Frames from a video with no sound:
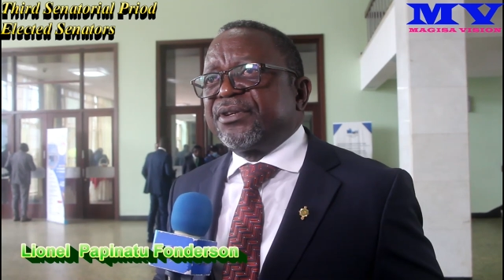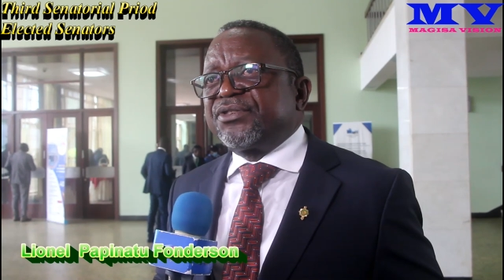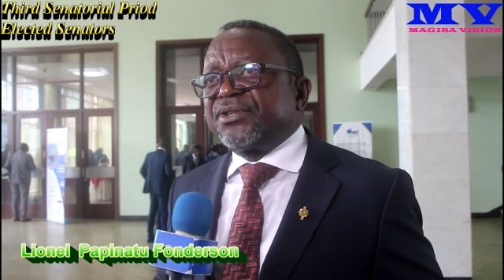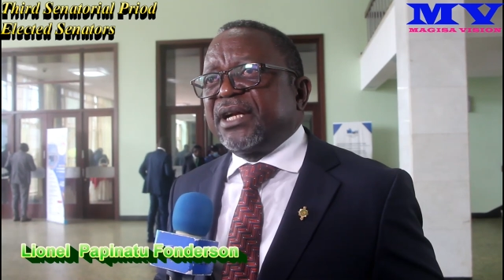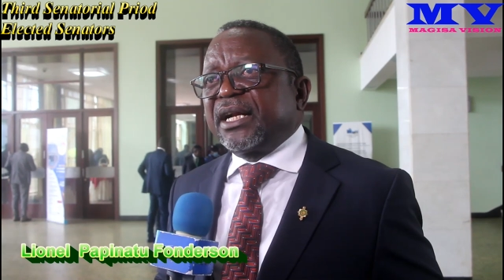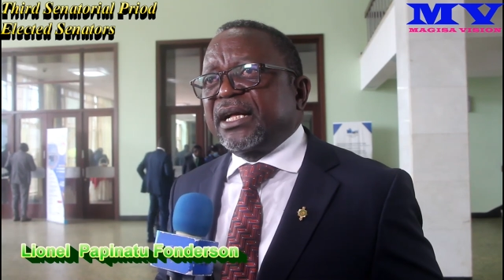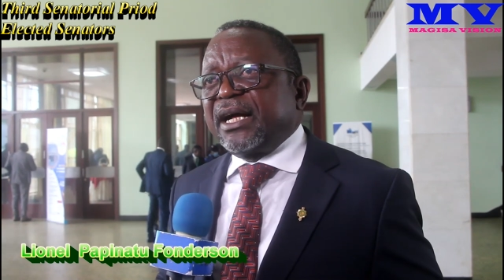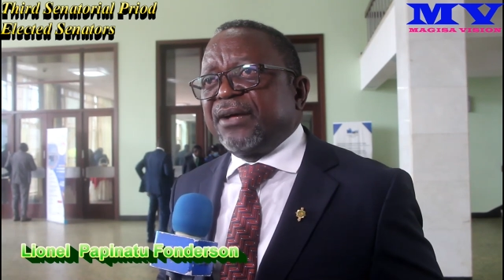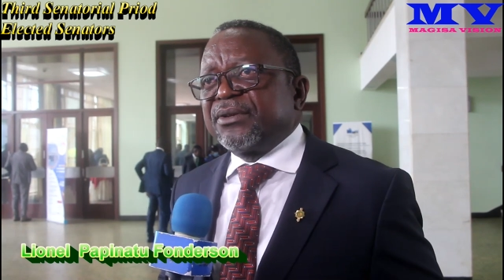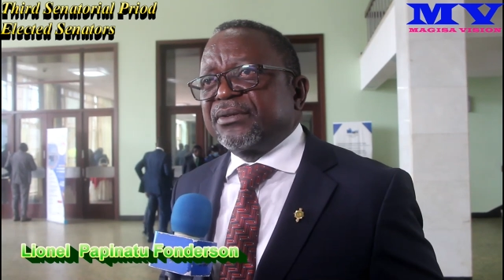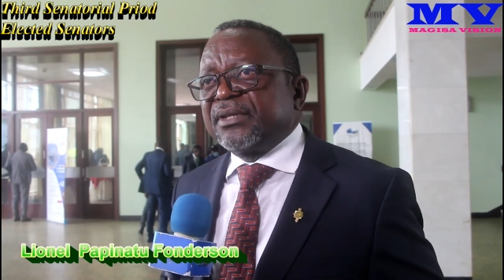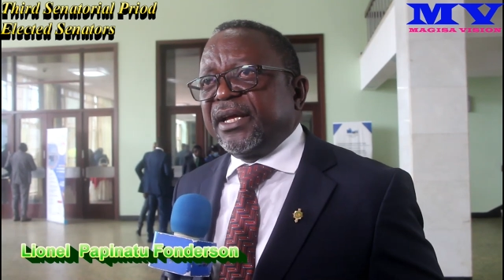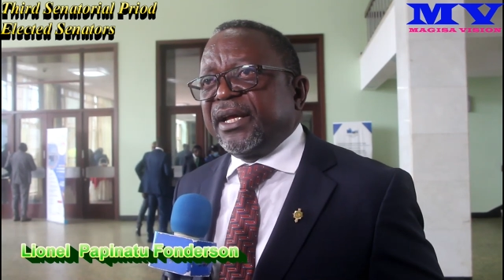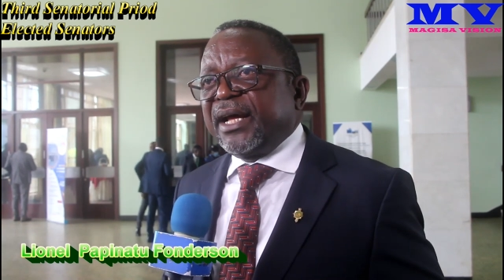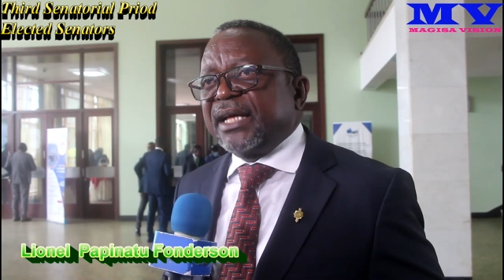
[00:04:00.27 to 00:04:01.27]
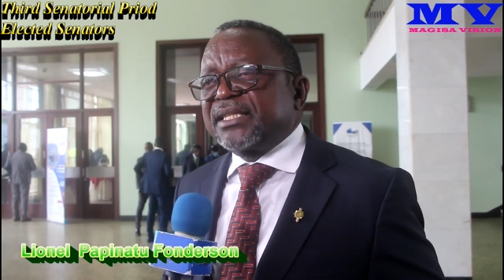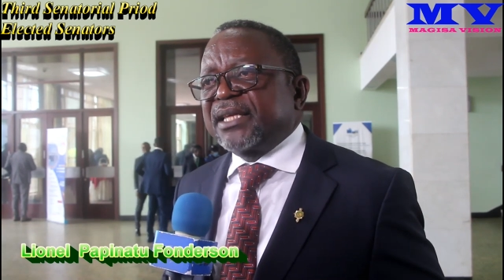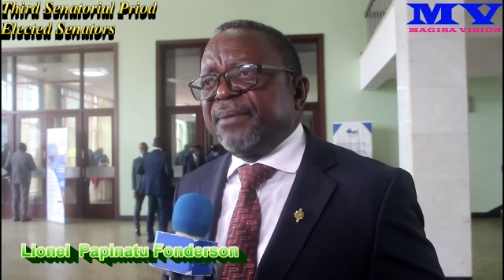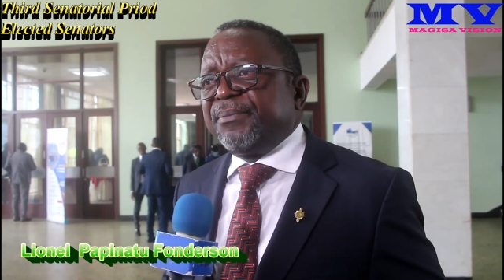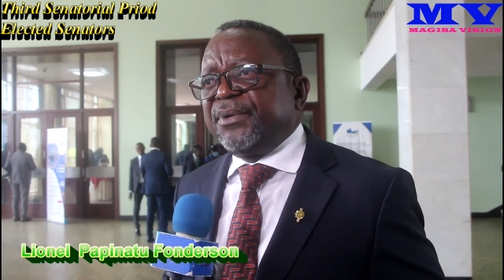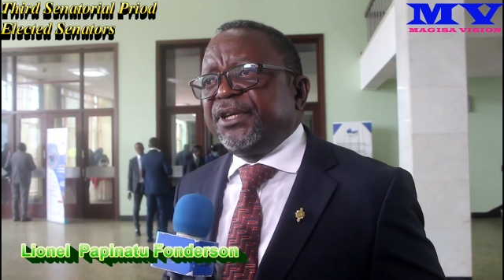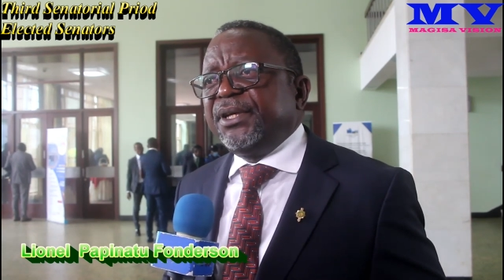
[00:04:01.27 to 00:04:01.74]
regional
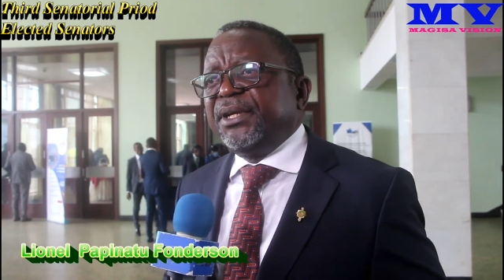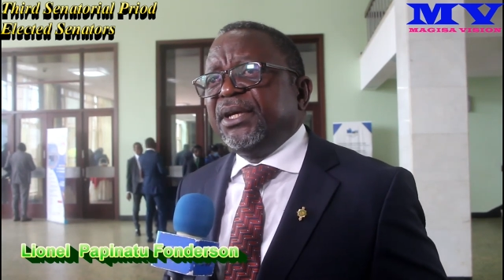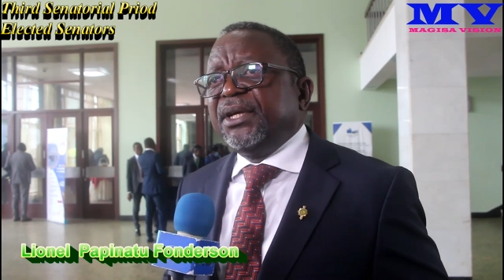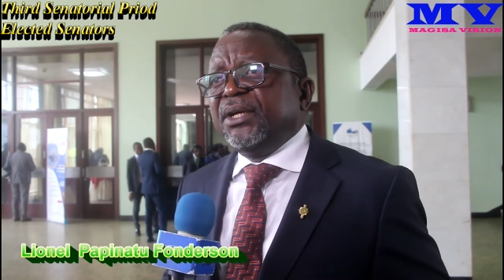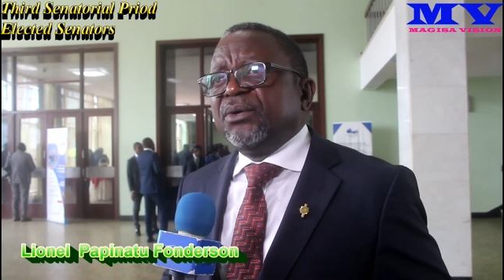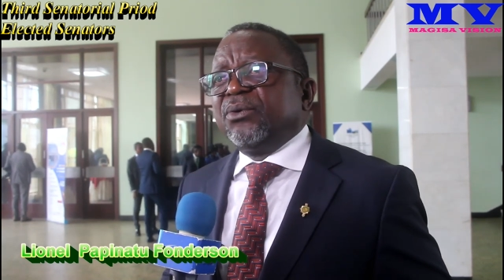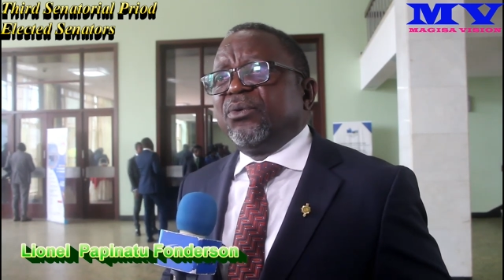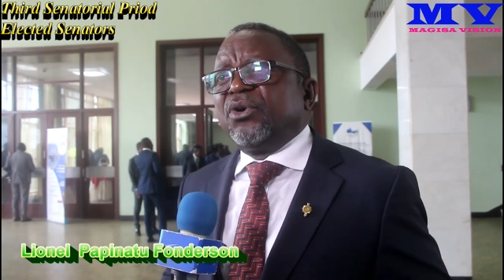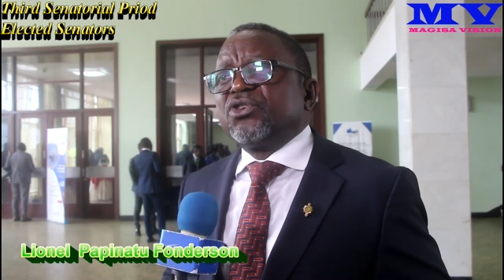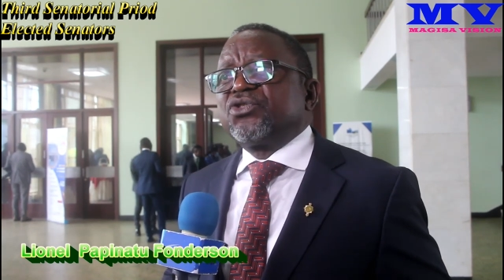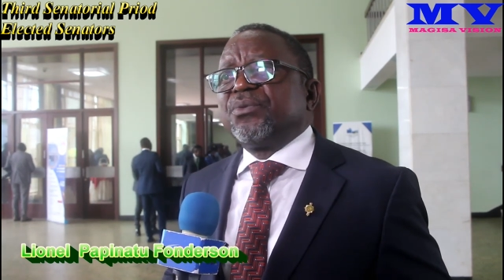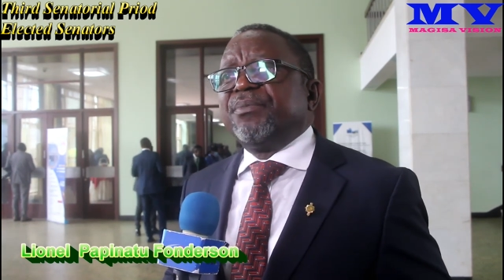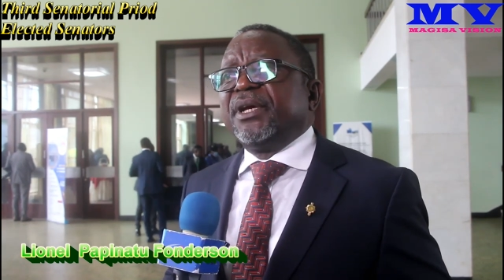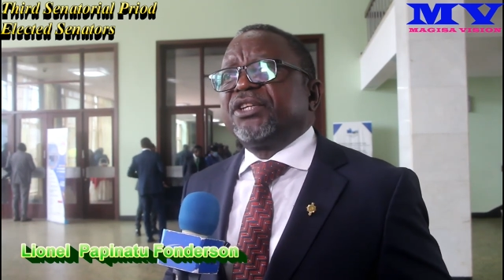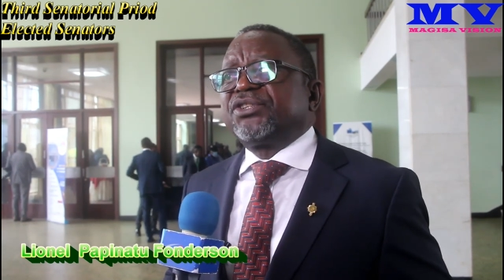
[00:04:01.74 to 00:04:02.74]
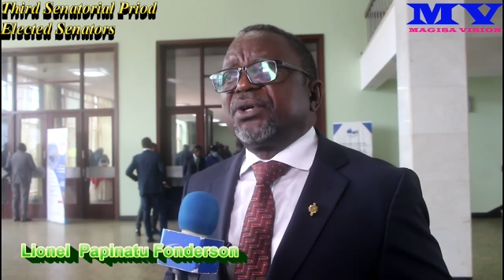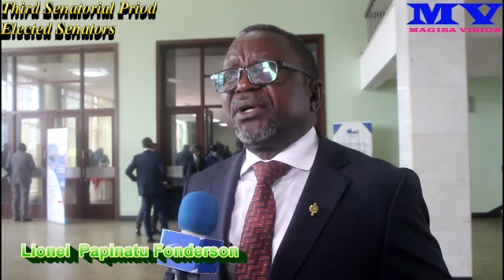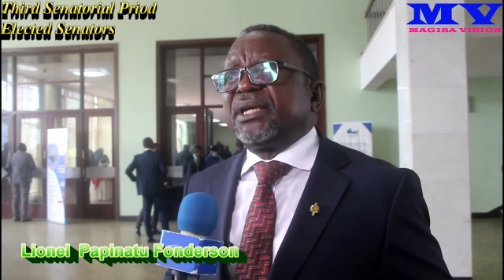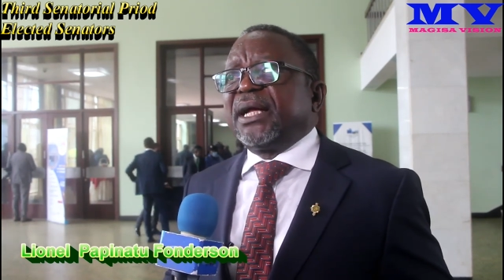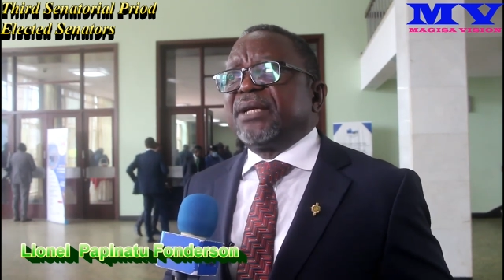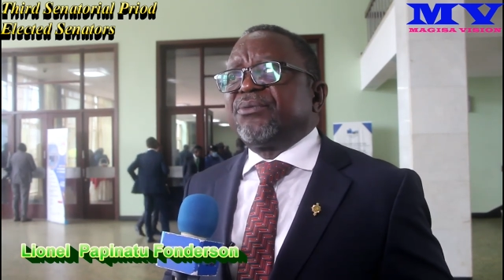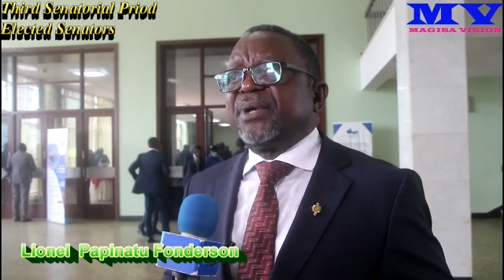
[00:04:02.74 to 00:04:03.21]
assembly. We want to make sure
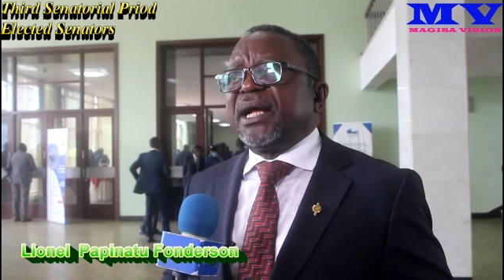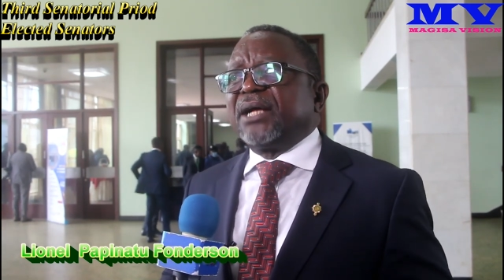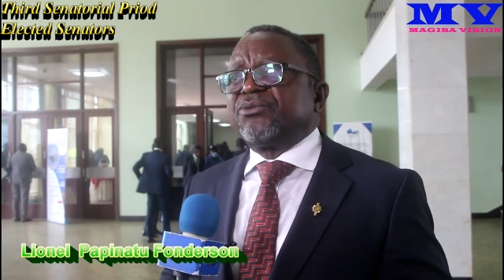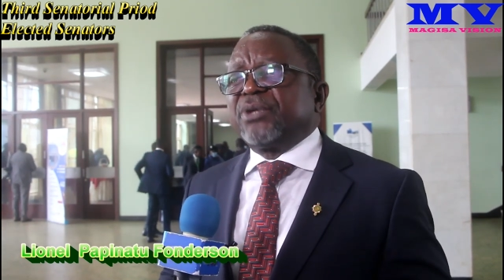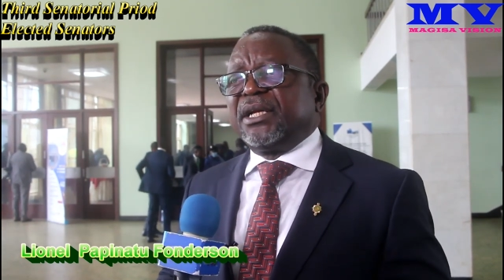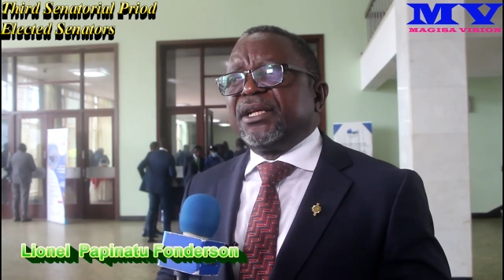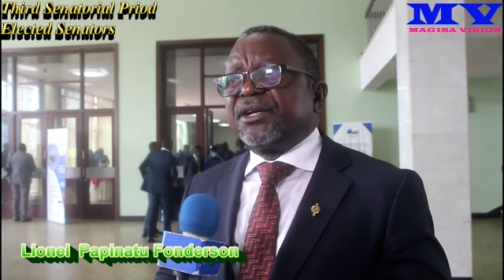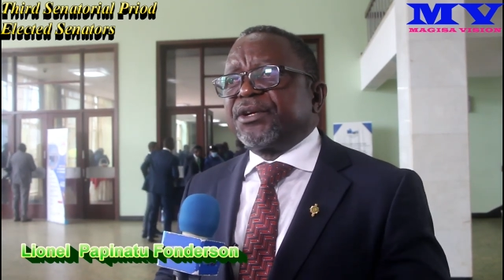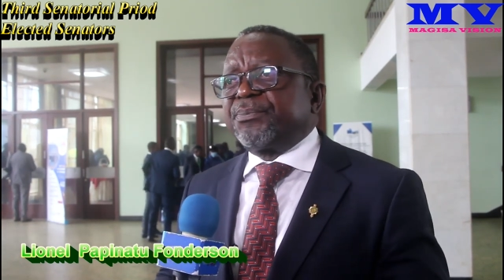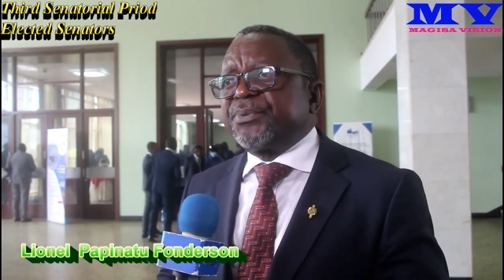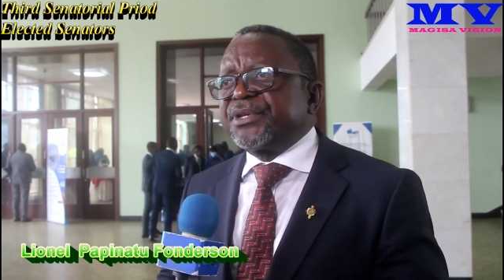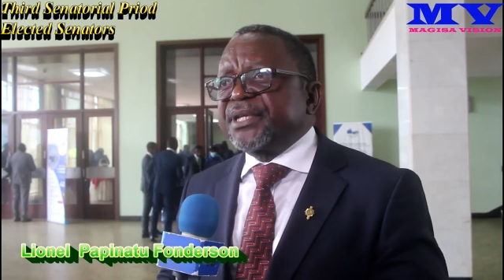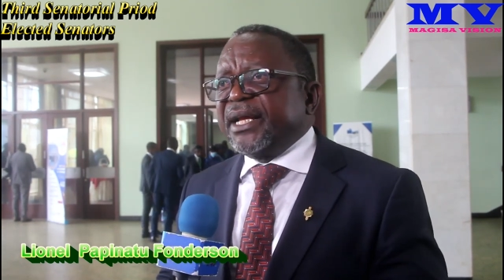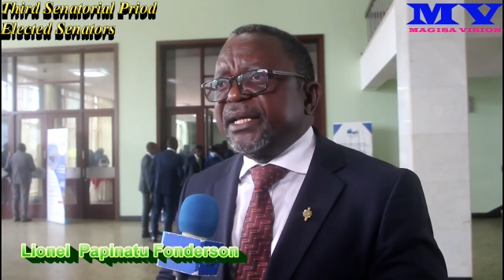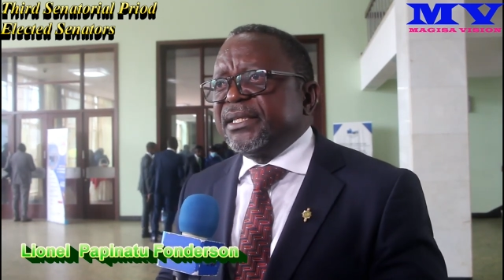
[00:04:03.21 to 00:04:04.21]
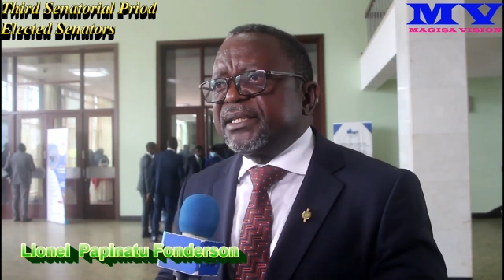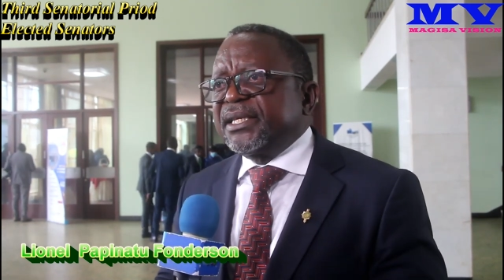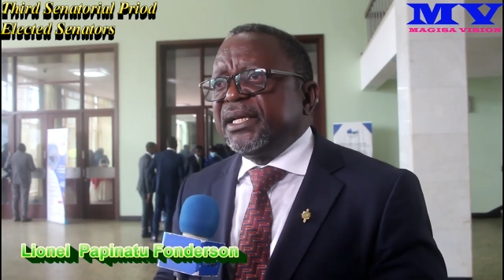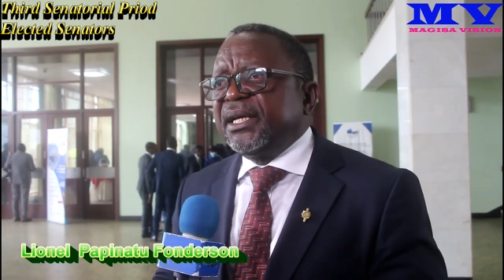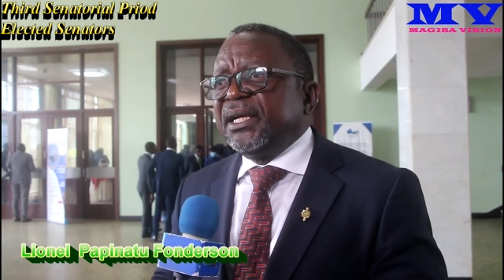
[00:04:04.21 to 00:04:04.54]
that we actually represent